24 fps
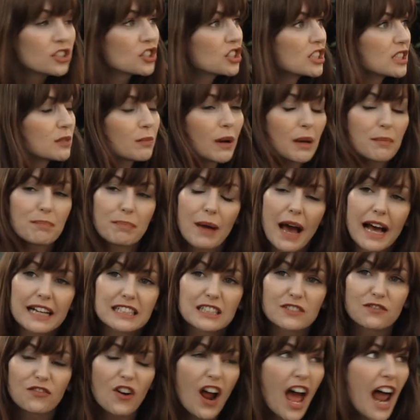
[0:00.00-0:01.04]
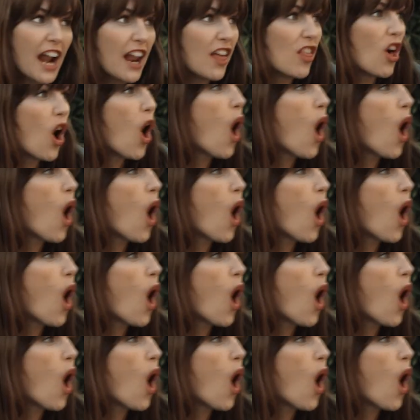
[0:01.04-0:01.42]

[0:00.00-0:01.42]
She's my best friend in